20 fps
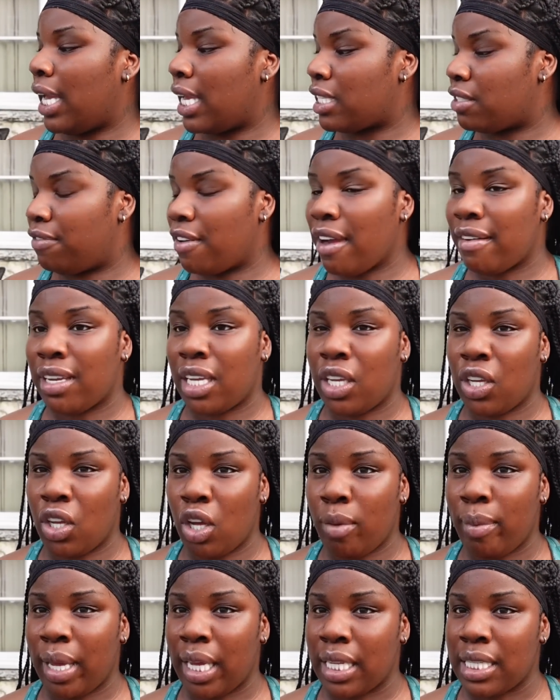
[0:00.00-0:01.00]
It's very
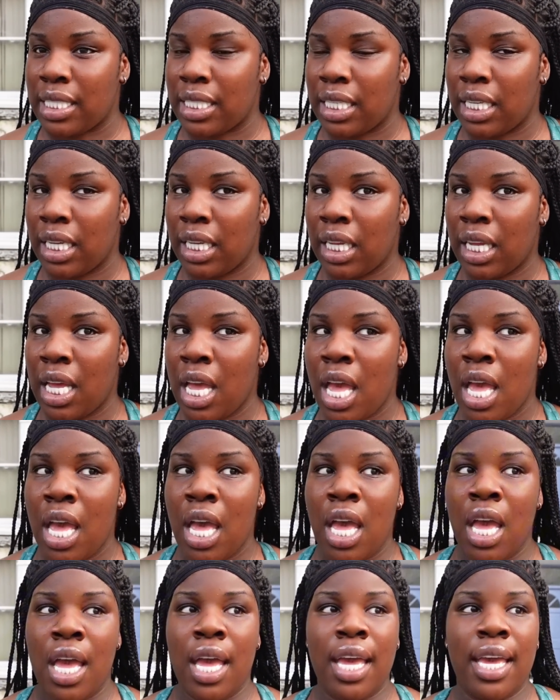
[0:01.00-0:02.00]
humid
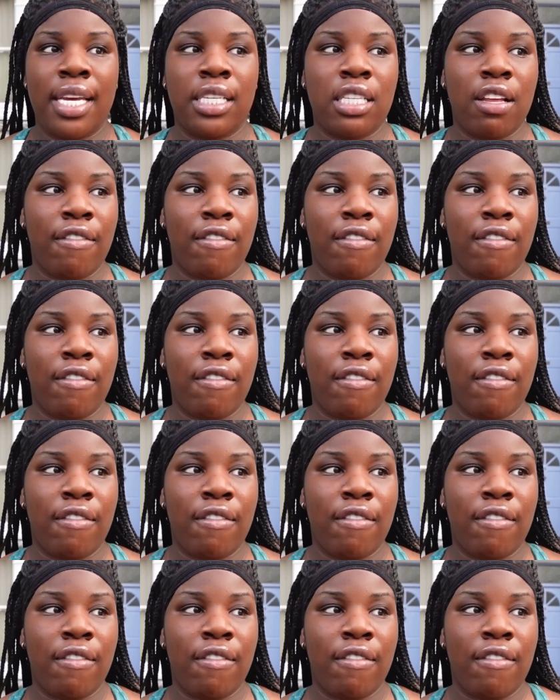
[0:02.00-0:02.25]
it's